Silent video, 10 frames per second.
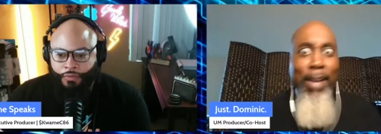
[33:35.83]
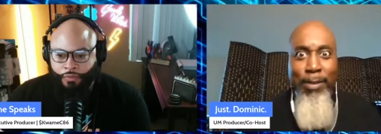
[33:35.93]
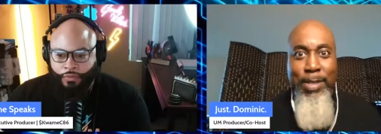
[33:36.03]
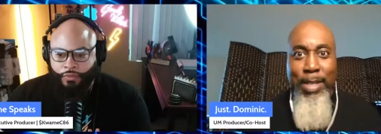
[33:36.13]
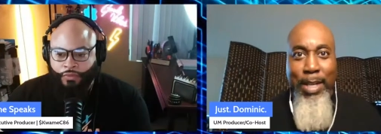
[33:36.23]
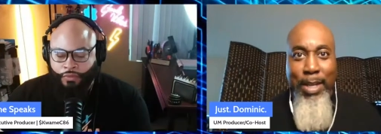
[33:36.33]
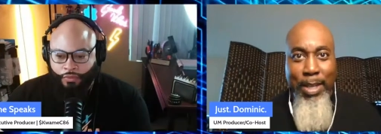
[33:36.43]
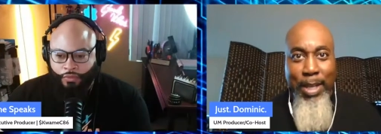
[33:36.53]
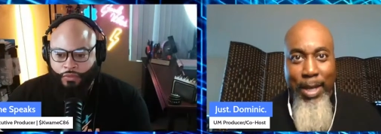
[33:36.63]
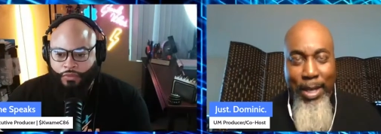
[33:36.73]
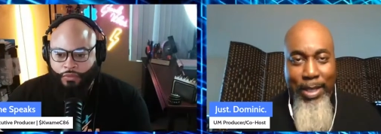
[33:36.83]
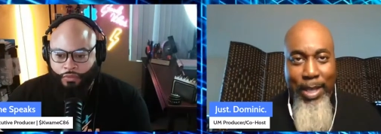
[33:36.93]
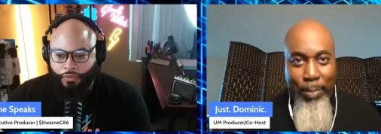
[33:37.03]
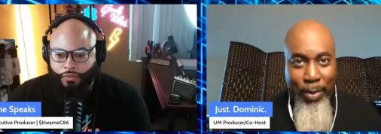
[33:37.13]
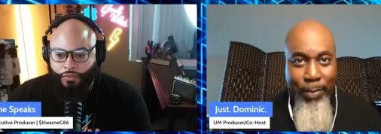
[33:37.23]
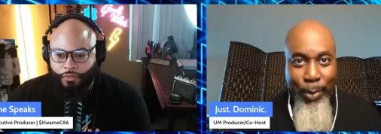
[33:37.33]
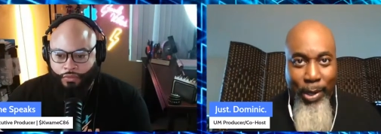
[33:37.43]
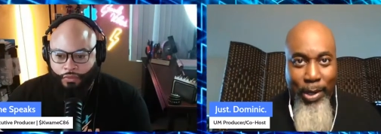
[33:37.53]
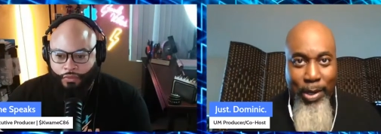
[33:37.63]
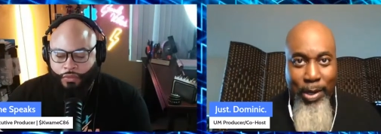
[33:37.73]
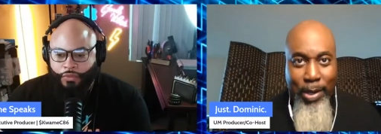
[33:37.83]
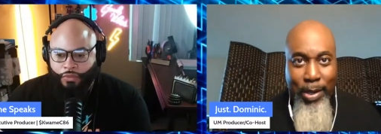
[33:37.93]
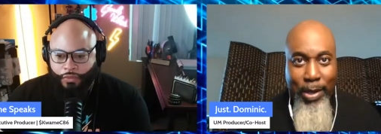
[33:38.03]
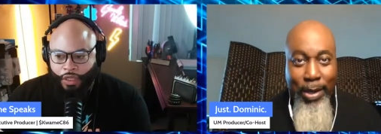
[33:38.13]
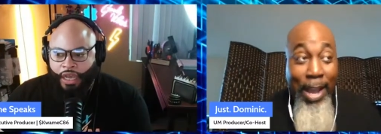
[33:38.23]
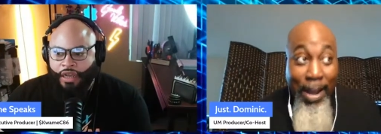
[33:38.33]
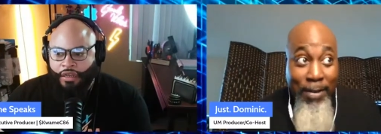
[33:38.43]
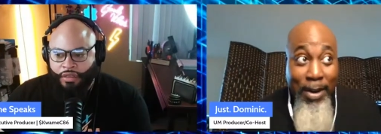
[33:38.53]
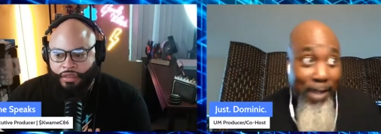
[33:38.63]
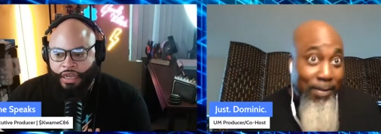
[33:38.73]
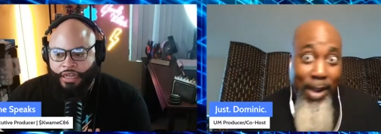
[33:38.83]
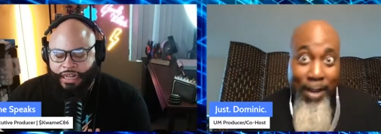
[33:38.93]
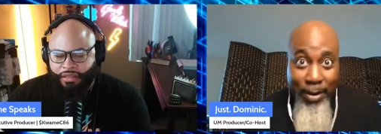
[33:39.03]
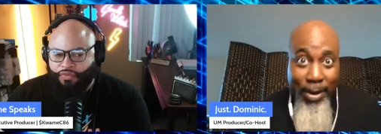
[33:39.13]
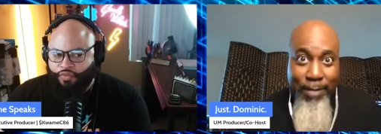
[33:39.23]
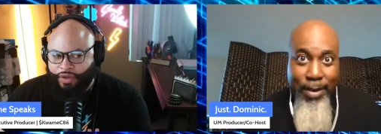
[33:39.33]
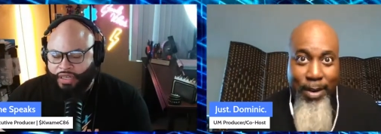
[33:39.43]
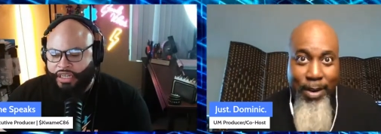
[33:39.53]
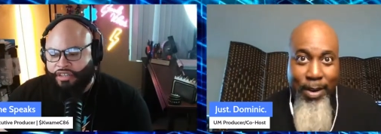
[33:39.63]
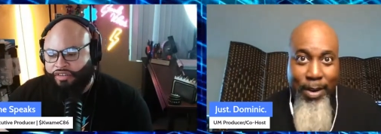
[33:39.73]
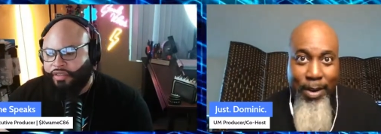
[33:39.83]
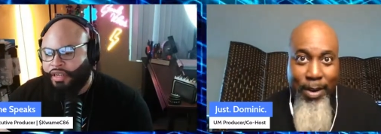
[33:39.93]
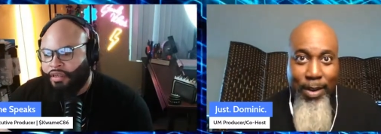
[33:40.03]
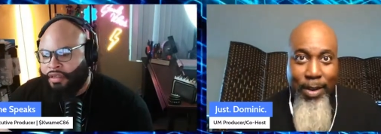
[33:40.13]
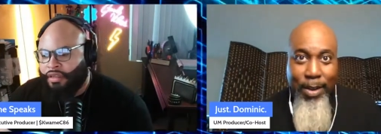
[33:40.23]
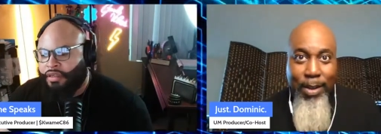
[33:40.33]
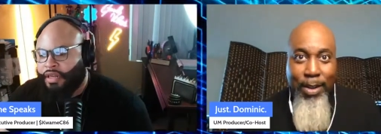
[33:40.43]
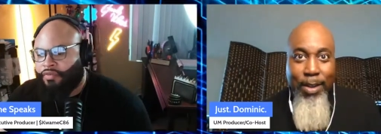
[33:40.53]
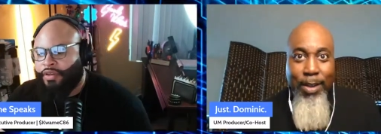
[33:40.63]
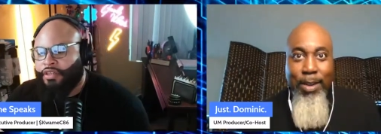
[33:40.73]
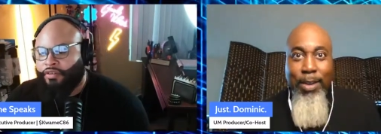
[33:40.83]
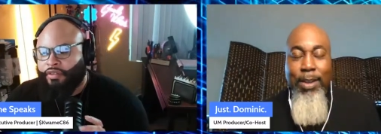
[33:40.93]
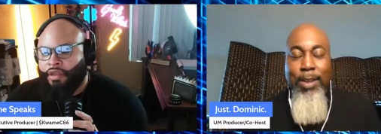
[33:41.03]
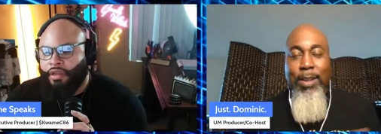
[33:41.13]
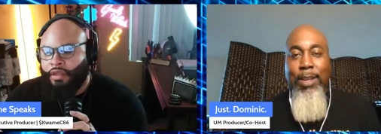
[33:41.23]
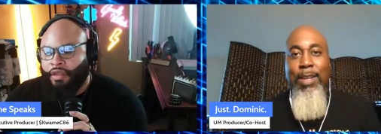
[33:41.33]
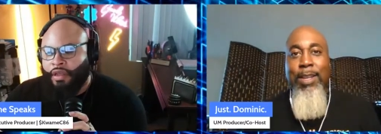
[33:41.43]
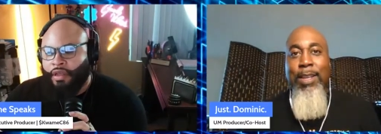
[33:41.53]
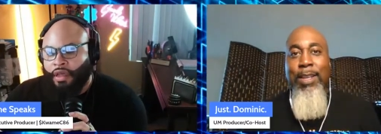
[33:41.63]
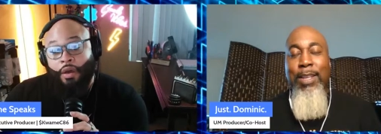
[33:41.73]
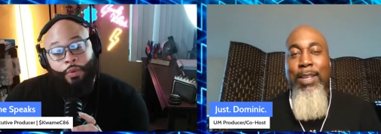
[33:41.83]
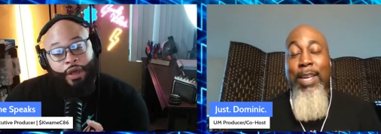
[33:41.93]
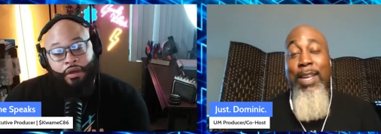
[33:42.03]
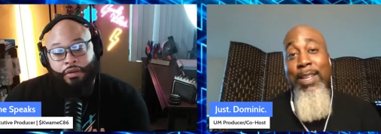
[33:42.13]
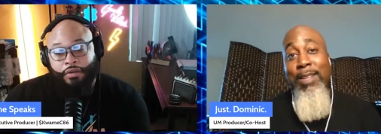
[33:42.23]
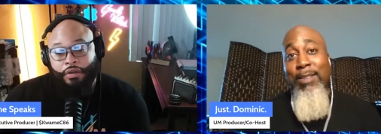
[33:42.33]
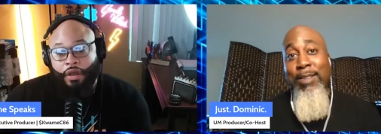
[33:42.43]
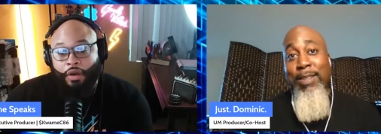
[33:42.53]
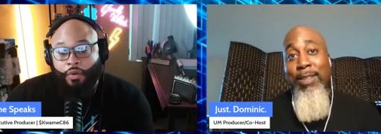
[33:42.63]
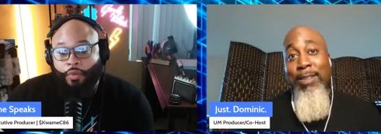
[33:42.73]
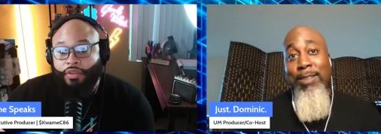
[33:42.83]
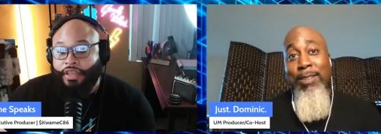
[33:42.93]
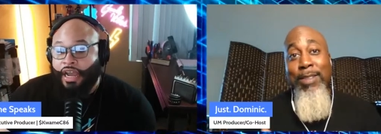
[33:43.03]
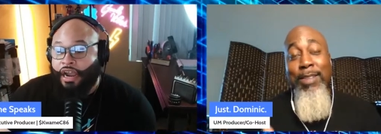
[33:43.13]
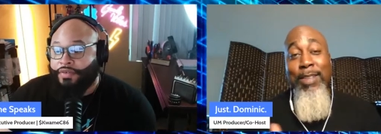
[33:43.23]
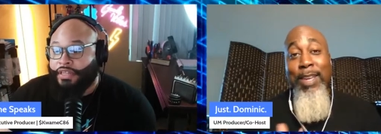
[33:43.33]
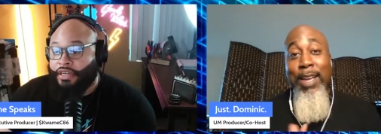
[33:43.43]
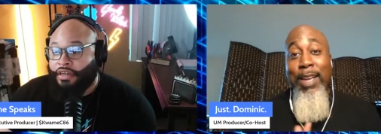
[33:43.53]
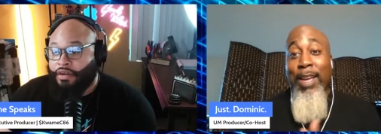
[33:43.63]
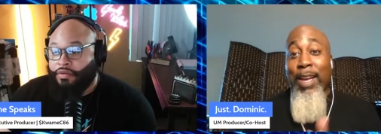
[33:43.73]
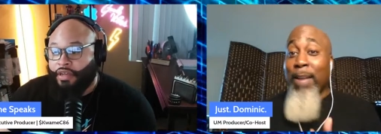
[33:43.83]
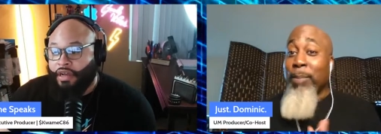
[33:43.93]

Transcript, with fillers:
Speaker 1: never seen anything like that before.
Speaker 2: Yeah, never, yeah, ever, ever, really ever. Interesting. That's really interesting. Well, yeah, we'll see how everything goes, y'all.